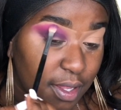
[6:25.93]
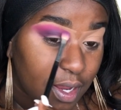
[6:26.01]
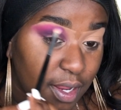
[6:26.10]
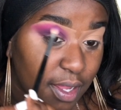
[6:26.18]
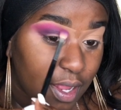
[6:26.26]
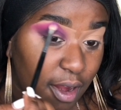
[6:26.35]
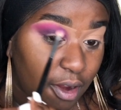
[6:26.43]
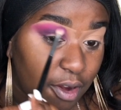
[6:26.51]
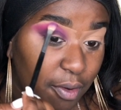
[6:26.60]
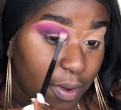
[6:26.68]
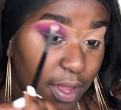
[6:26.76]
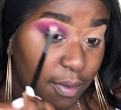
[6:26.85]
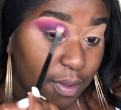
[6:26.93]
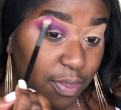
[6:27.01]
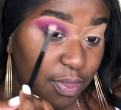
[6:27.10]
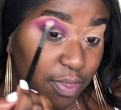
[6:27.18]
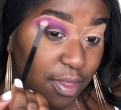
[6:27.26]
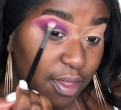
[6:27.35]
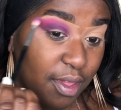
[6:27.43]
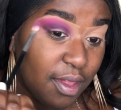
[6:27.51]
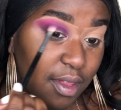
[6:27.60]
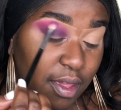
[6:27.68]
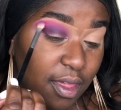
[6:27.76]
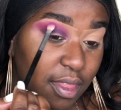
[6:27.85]
Getting carried away with
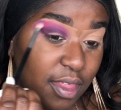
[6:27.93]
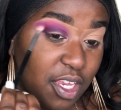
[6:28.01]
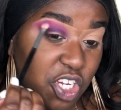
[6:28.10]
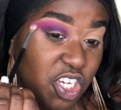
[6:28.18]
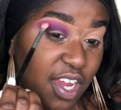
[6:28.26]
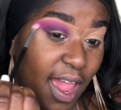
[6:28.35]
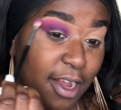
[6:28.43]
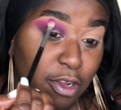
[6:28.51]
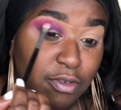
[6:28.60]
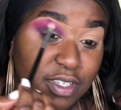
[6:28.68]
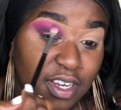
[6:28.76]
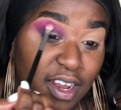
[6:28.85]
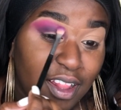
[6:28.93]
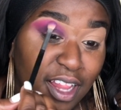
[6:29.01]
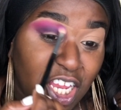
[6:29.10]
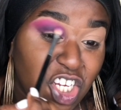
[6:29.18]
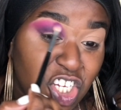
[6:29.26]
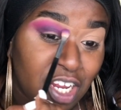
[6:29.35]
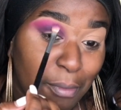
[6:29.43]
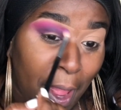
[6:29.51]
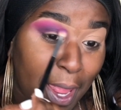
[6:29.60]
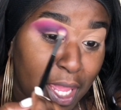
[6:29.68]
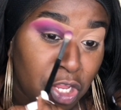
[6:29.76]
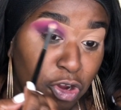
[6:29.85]
these shadows and unleashing
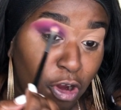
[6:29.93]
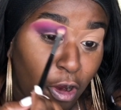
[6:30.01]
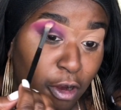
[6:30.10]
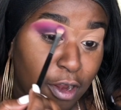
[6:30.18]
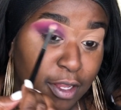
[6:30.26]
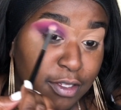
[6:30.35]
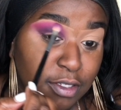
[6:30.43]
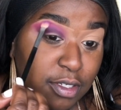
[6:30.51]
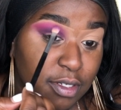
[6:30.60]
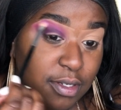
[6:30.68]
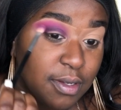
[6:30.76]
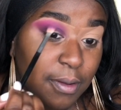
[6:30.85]
my inner artist.